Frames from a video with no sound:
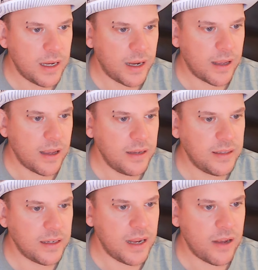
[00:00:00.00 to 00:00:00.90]
Okay,
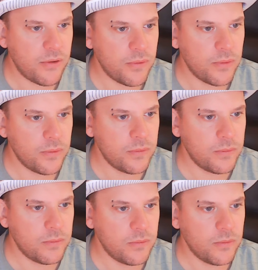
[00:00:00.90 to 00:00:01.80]
so now
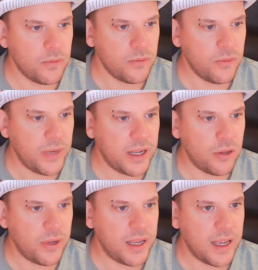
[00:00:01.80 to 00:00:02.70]
we are
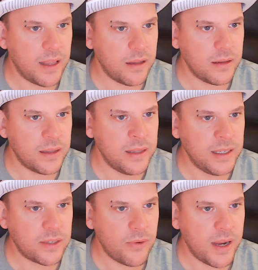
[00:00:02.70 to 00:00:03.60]
looking at
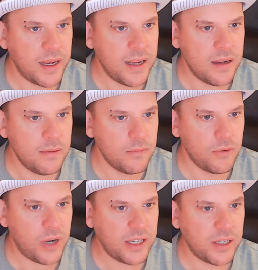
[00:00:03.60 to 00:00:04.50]
this square here.
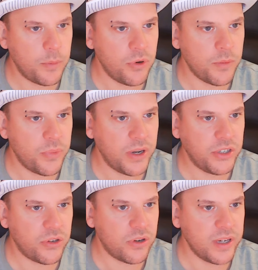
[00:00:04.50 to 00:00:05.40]
We're actually putting
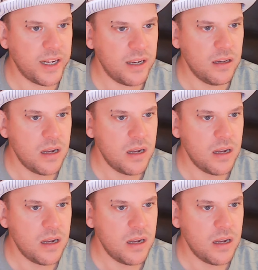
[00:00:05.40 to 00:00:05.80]
pressure on here.